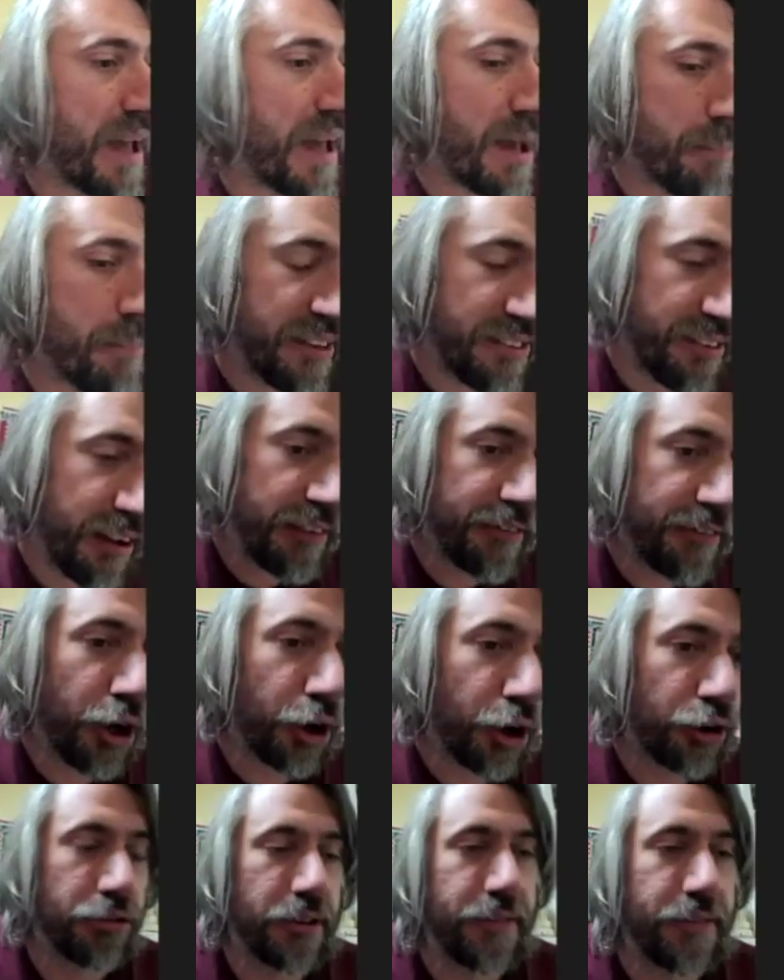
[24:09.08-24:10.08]
bits that I've
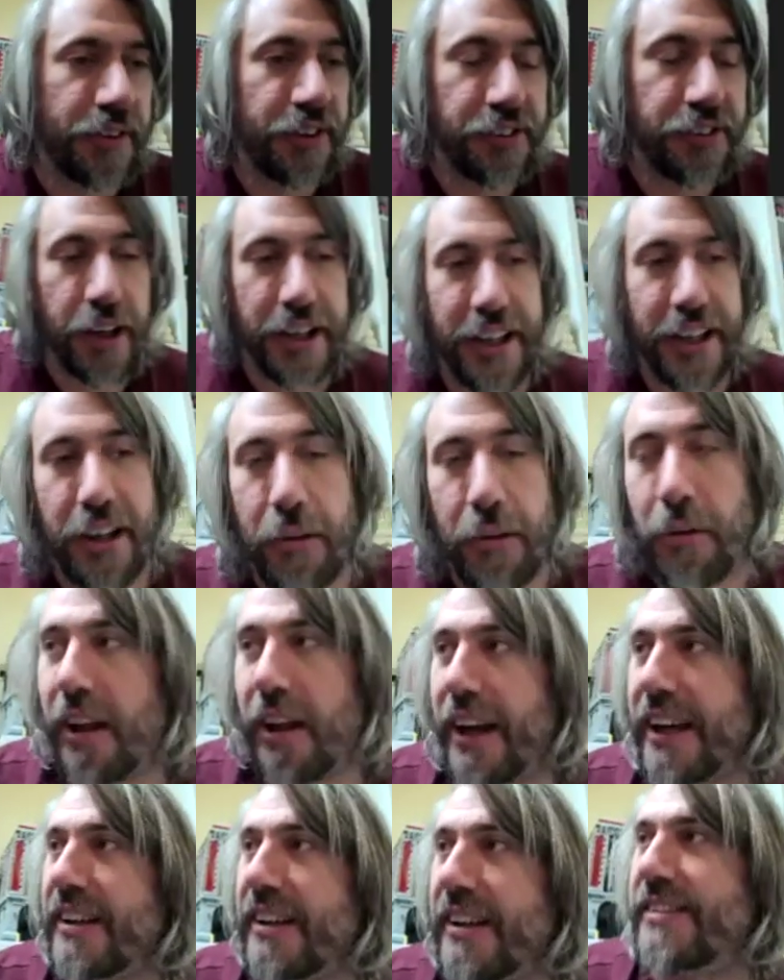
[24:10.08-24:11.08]
got, or if I decide I don't
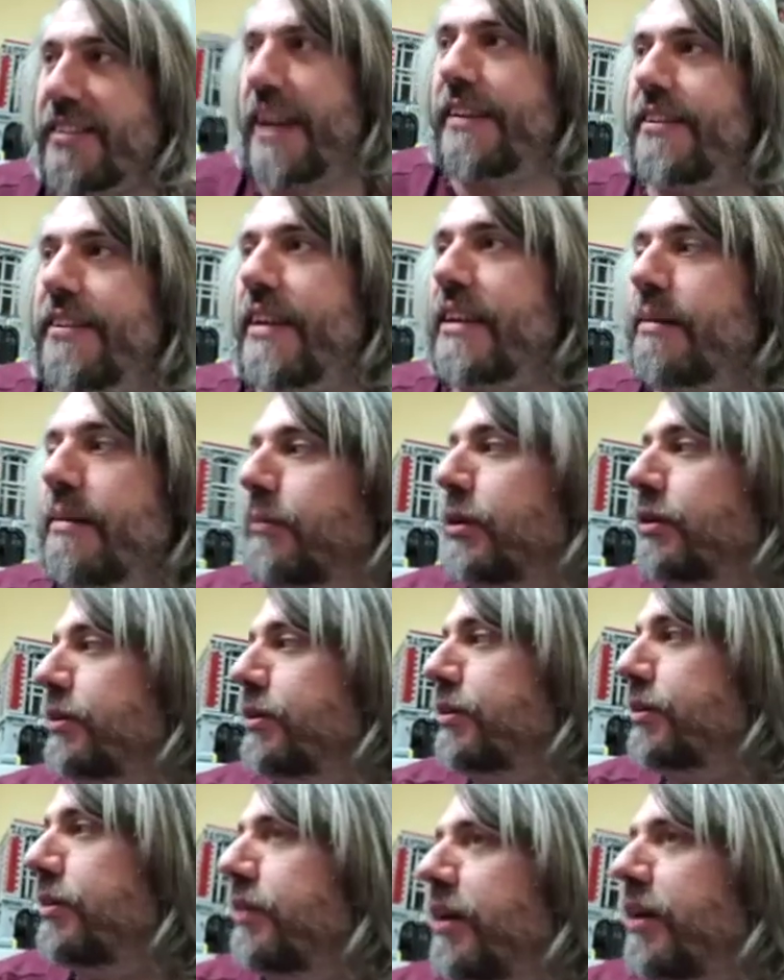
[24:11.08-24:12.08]
like a set
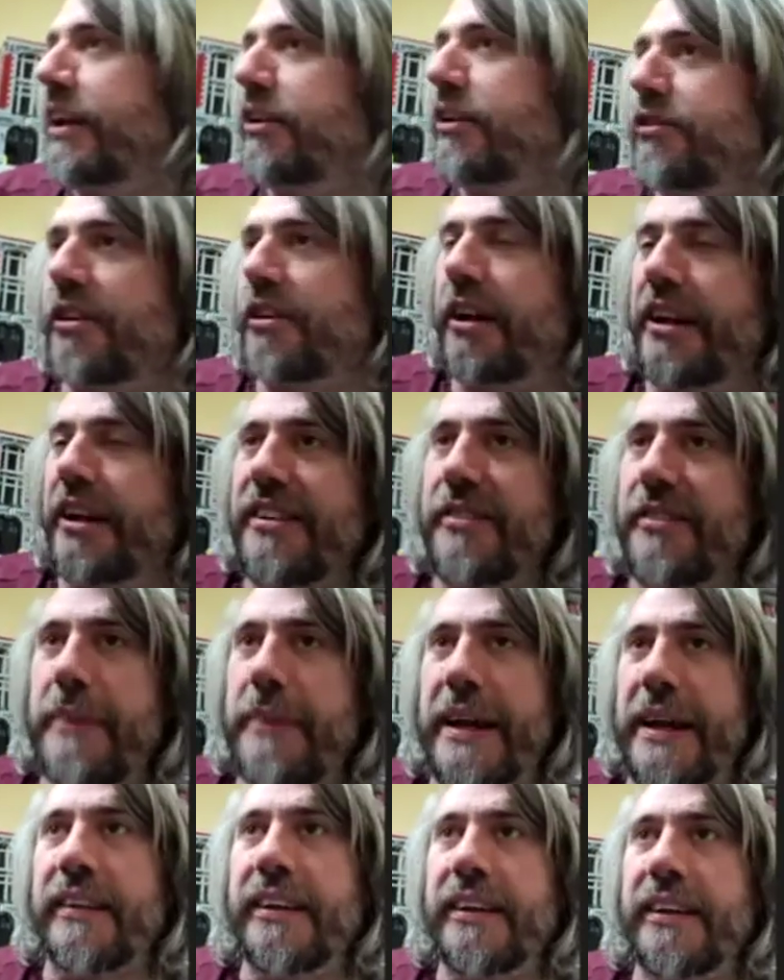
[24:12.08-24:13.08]
anymore and I just kind of
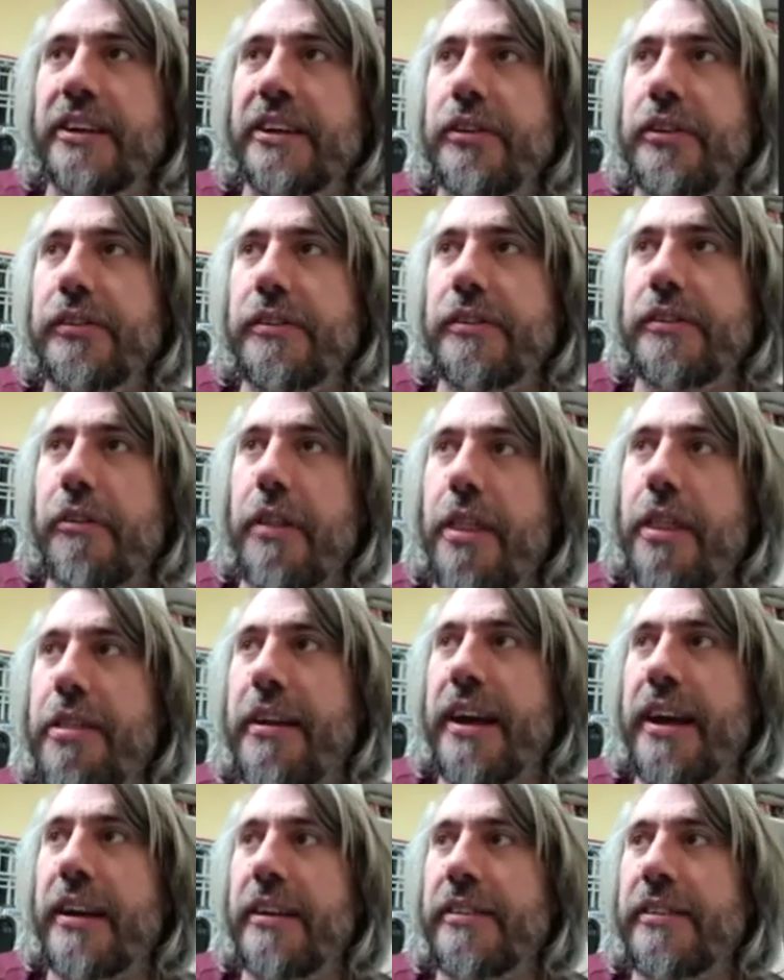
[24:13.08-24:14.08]
dismantle it and use it for other
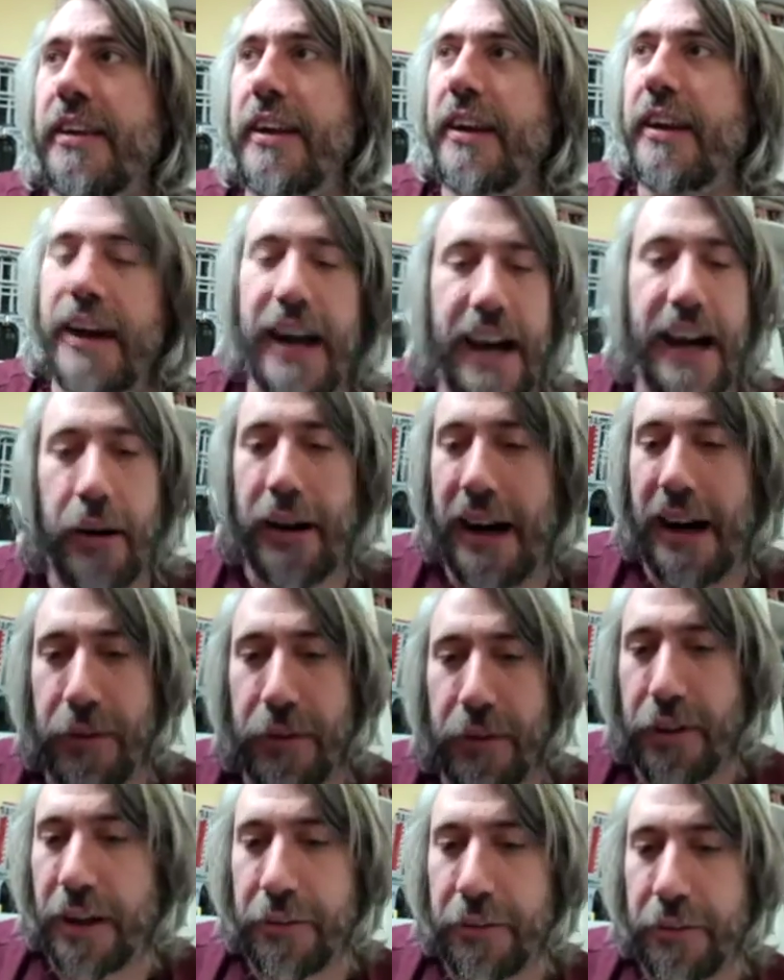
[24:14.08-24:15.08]
things, I'll, I'll,
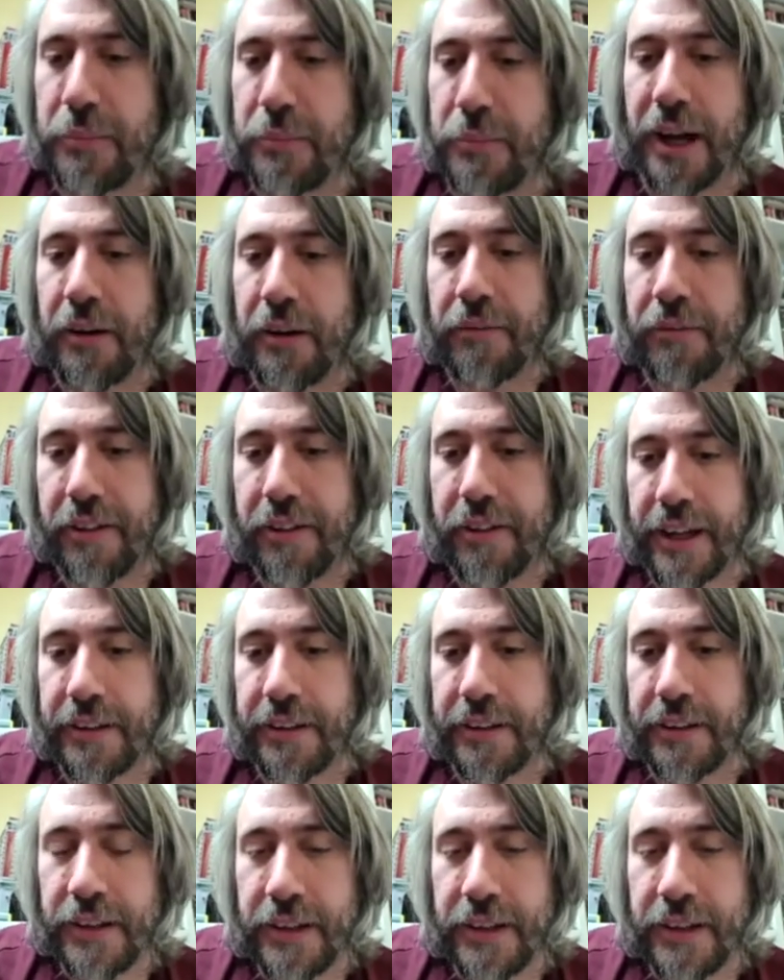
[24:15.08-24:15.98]
do, I'll do my own thing.